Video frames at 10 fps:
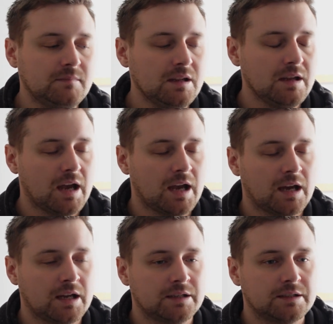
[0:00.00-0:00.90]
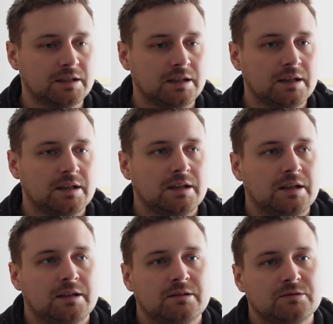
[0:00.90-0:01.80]
and
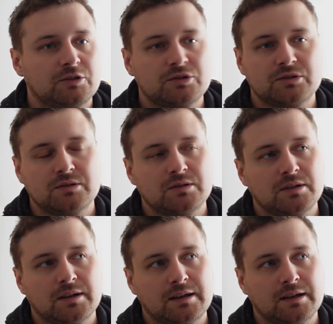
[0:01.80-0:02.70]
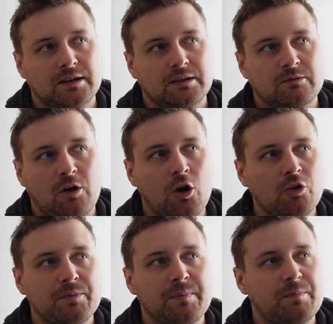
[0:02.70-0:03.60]
just all
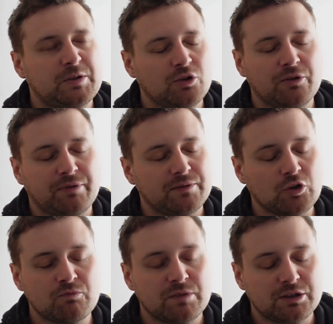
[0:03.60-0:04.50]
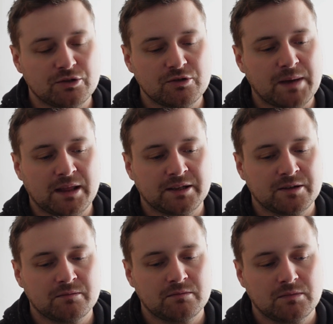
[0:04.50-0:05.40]
the stuff we've done with Jude
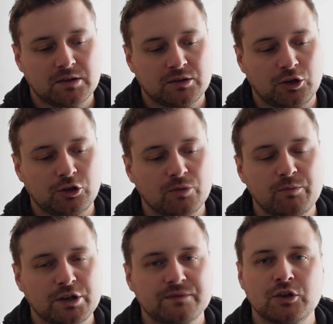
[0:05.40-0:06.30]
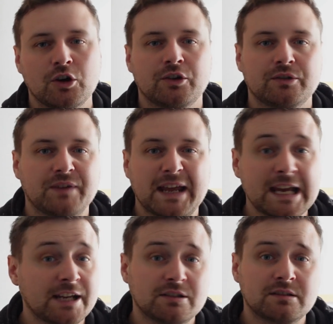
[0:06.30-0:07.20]
Bellingham, the club would have known for
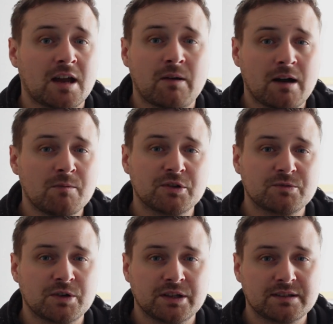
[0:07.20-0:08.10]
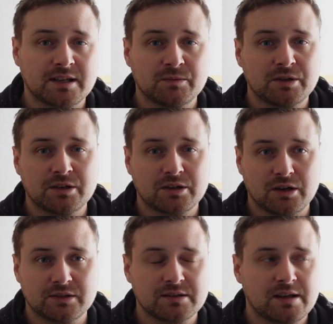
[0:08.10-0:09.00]
ages now how much money this kid was going to
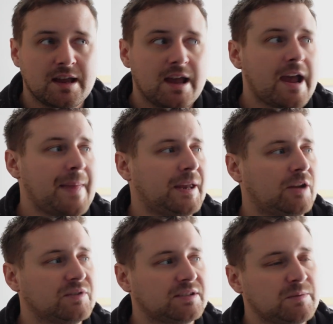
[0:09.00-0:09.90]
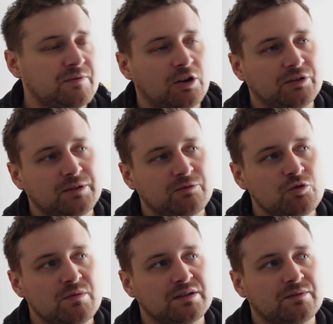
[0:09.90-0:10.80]
cost. And then obviously we've got the
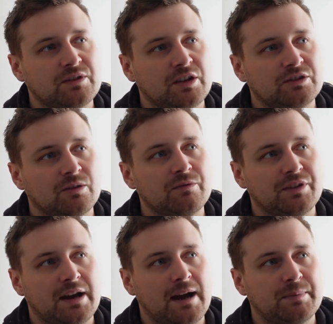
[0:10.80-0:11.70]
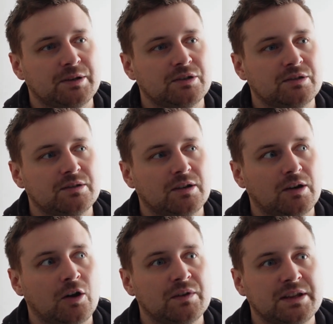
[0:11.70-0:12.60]
rumours of that something happened
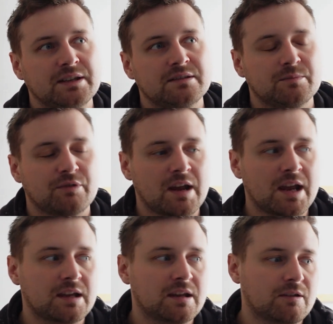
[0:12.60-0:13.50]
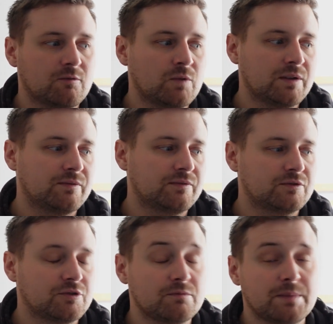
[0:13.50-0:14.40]
over the Easter break with
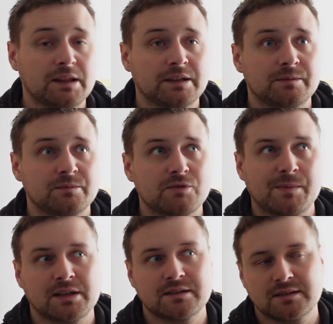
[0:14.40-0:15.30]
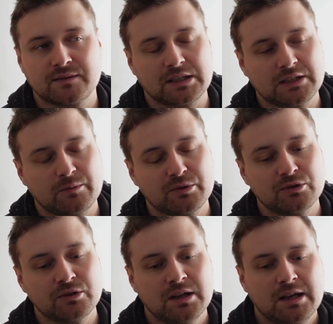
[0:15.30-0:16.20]
Jude Bellingham's representatives in
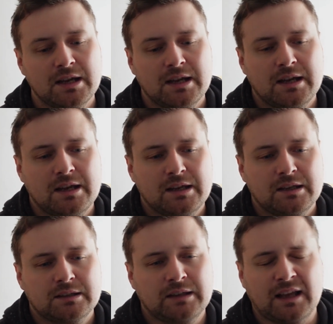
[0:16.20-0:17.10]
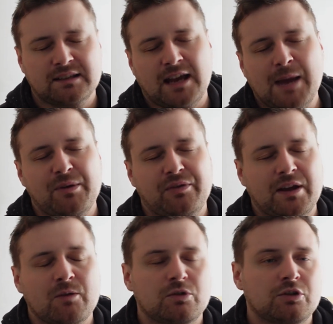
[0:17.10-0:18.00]
Liverpool. That type of
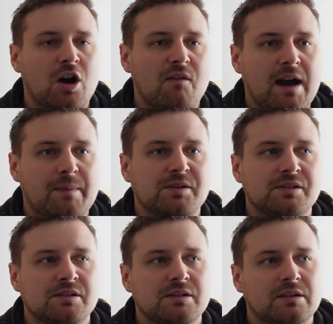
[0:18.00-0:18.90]
thing would not have happened,